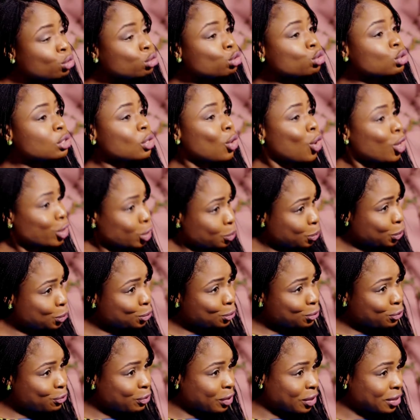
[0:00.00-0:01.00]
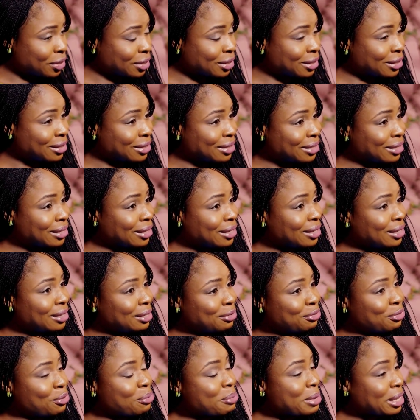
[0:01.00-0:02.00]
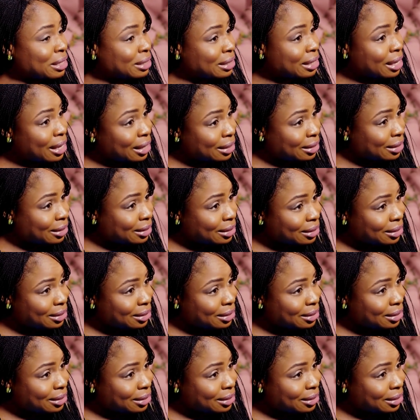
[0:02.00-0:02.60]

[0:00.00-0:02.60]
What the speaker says: goes to the hospital first for massage.